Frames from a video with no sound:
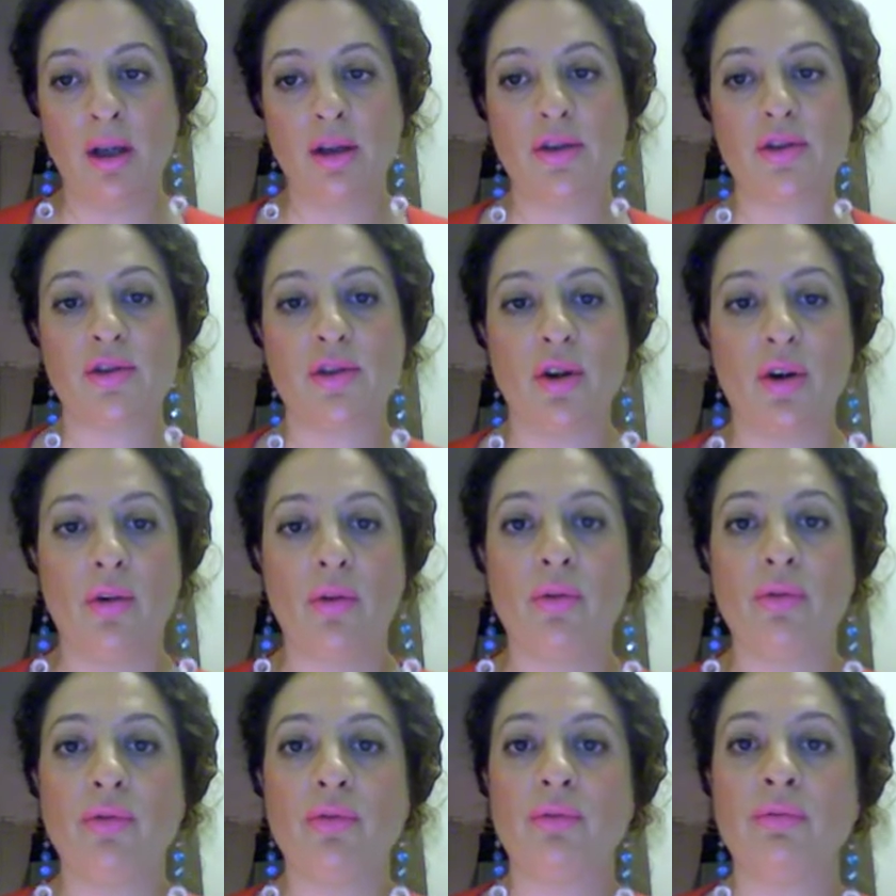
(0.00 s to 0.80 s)

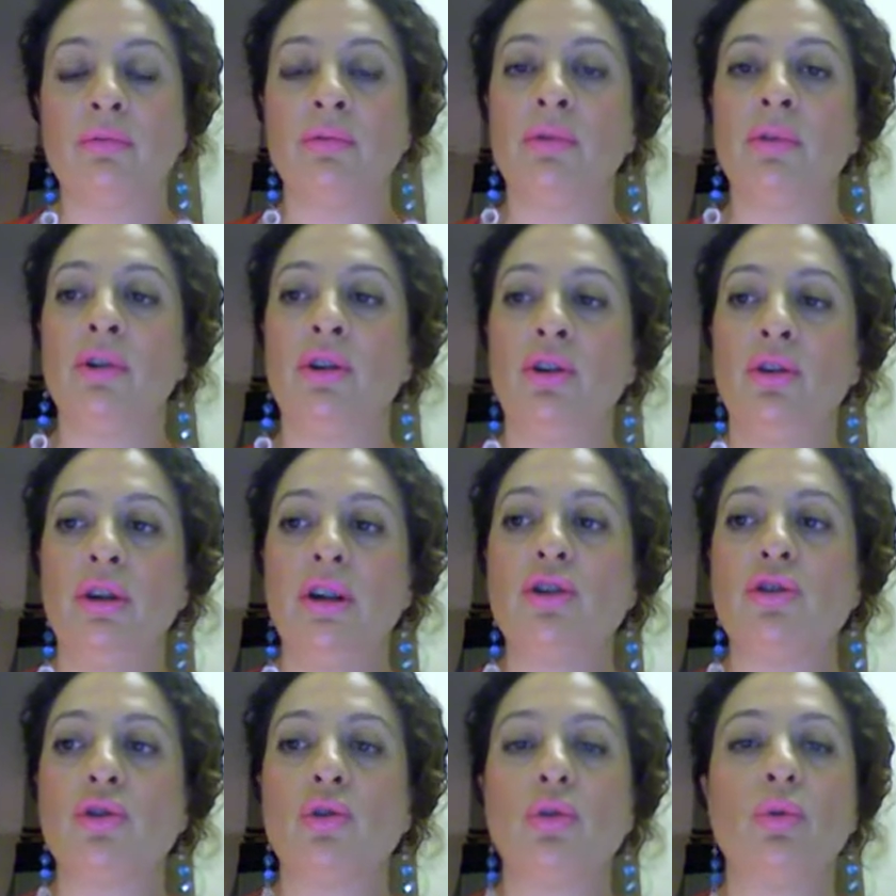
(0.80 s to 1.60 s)
So you
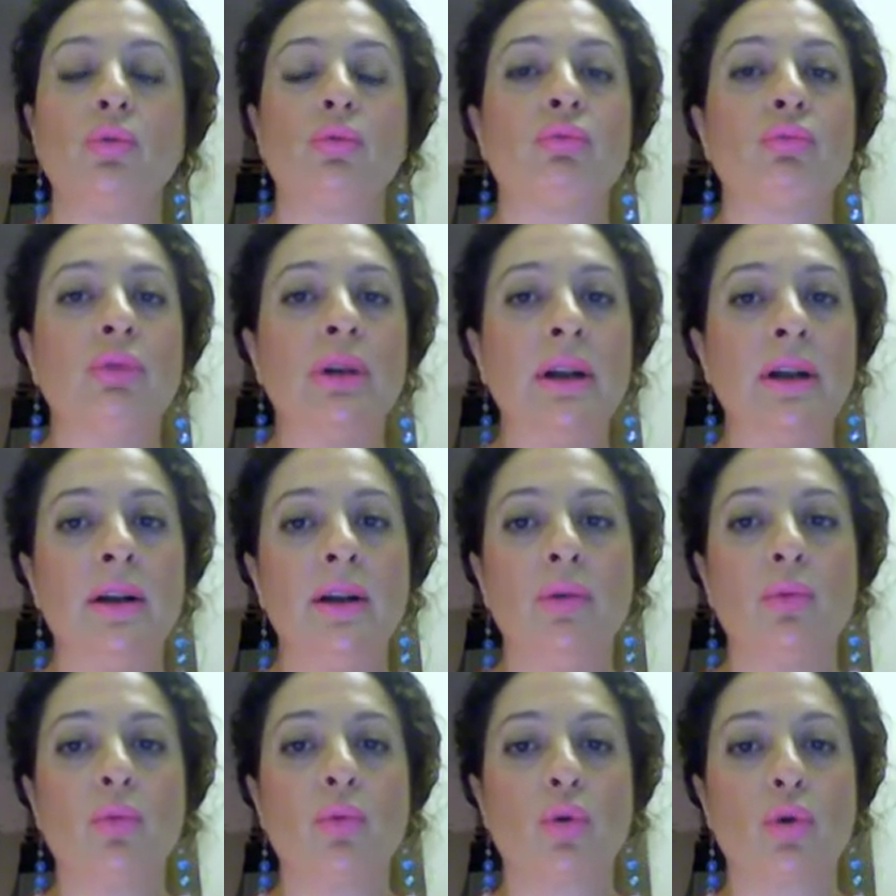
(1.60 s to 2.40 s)
need to
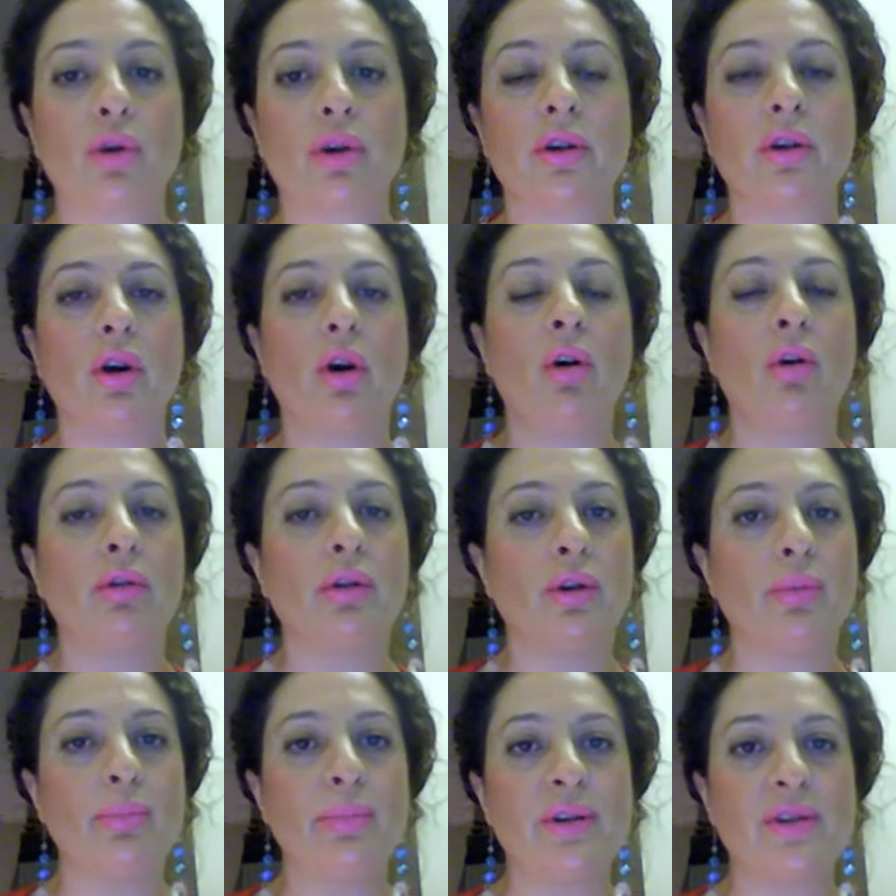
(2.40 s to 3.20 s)
really work on
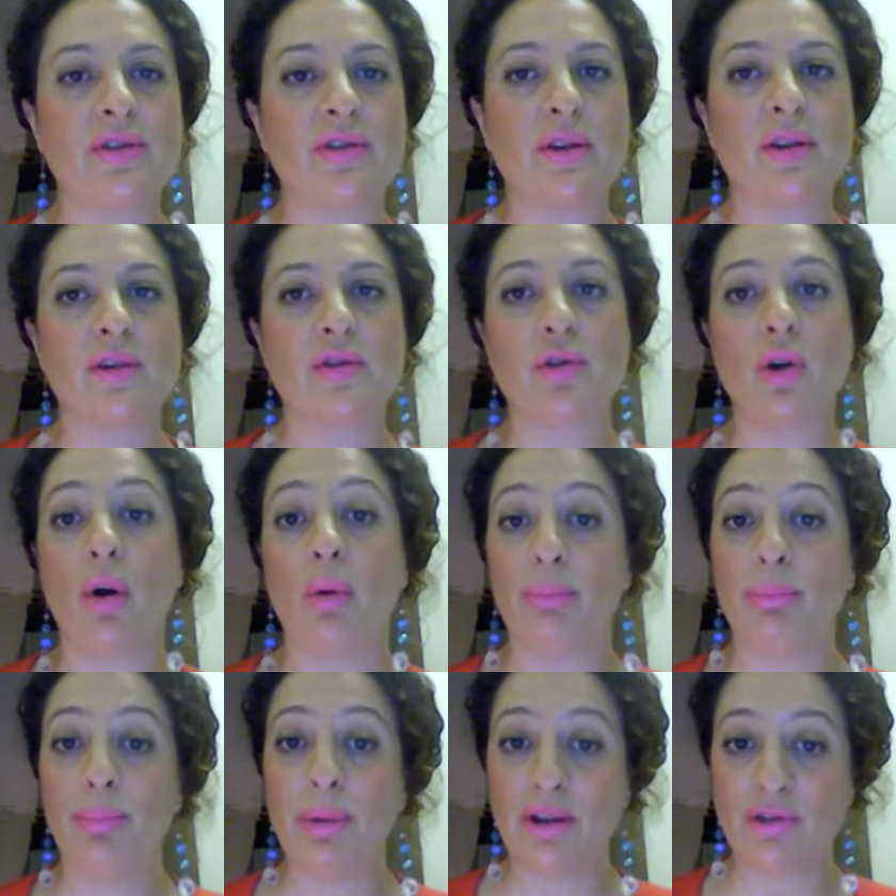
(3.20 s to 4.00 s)
your business
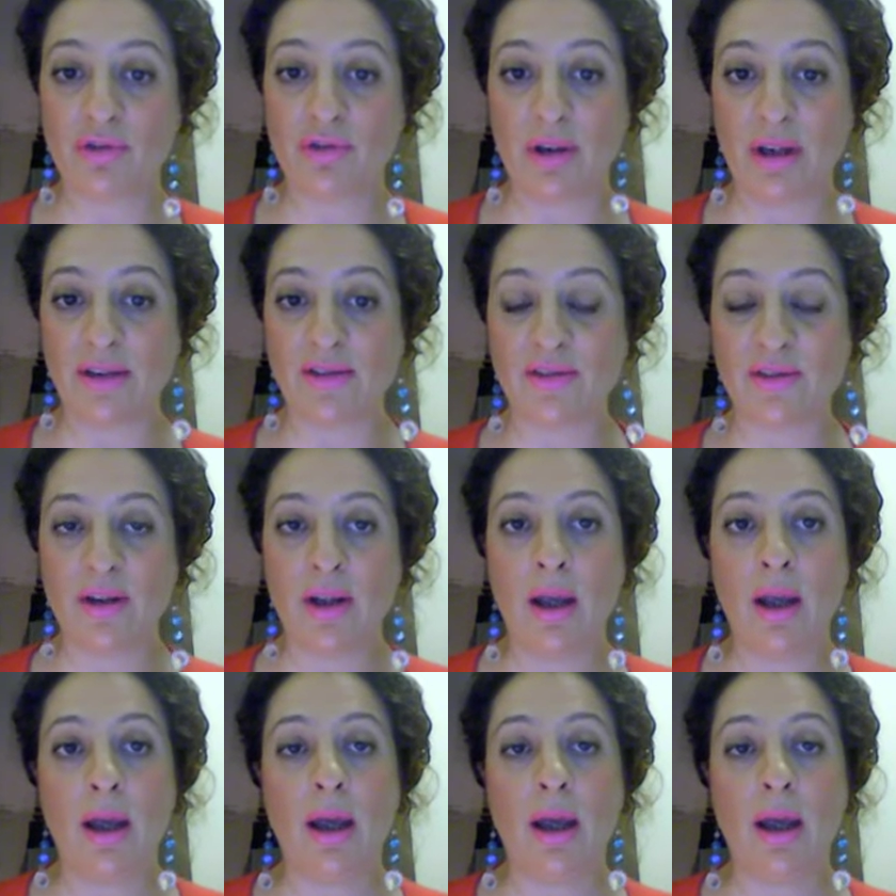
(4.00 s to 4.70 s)
on Pinterest.